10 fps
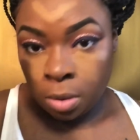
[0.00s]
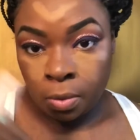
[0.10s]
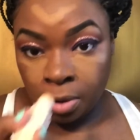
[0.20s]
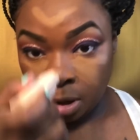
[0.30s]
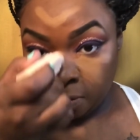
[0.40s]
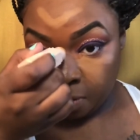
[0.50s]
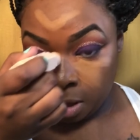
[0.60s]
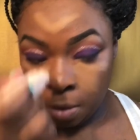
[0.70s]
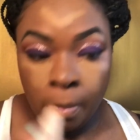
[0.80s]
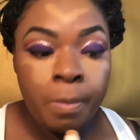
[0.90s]
Create a
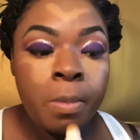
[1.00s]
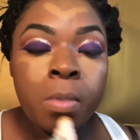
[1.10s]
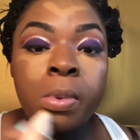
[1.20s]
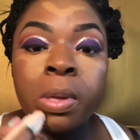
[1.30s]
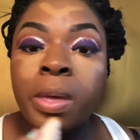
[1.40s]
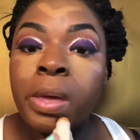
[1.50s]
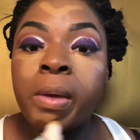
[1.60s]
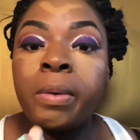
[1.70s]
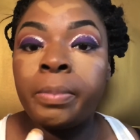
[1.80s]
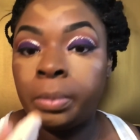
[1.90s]
V.
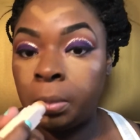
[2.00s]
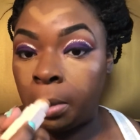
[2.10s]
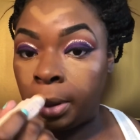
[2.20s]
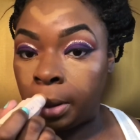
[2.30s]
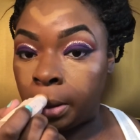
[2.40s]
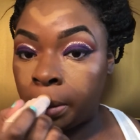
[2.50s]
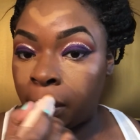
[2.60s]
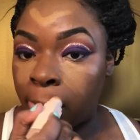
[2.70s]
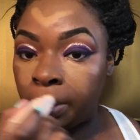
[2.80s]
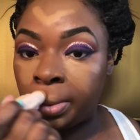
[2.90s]
Here.
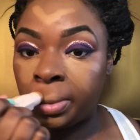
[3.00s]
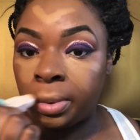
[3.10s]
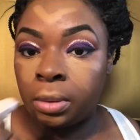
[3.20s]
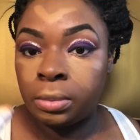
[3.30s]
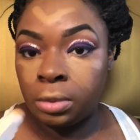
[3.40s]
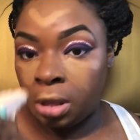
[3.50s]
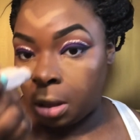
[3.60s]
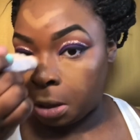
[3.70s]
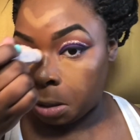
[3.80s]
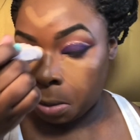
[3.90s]

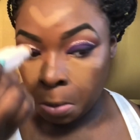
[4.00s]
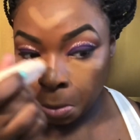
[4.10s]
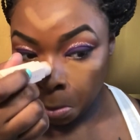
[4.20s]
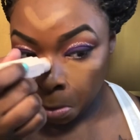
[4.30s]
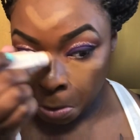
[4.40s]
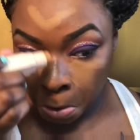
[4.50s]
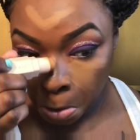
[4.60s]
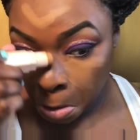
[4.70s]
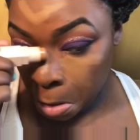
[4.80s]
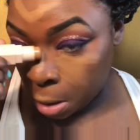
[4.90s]
Here.
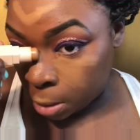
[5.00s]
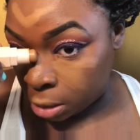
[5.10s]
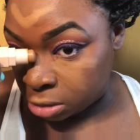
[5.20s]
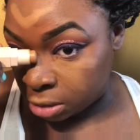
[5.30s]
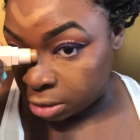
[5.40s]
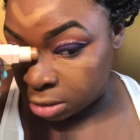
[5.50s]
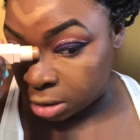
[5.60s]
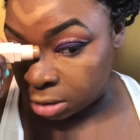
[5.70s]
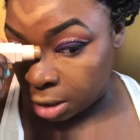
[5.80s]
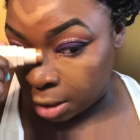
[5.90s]
I'm gonna turn it to the
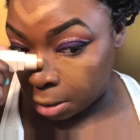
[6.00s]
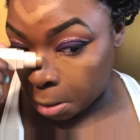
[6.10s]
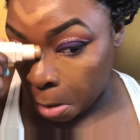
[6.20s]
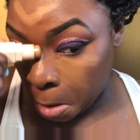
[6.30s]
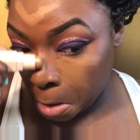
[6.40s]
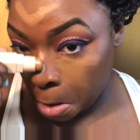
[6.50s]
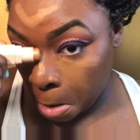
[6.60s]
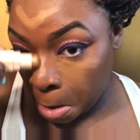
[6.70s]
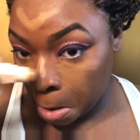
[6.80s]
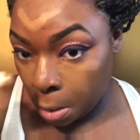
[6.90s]
side.
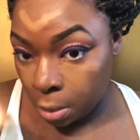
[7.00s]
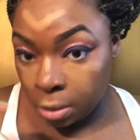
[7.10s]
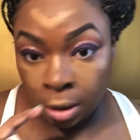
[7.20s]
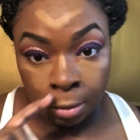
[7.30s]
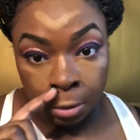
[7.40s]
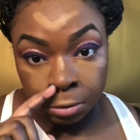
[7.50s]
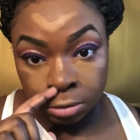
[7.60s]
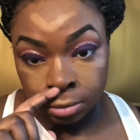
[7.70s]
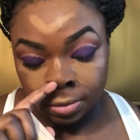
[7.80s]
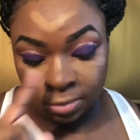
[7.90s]
Down my
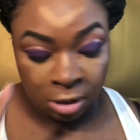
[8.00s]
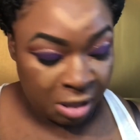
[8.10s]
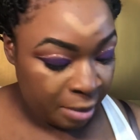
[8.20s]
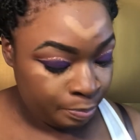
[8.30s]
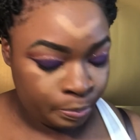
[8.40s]
nose. Like that.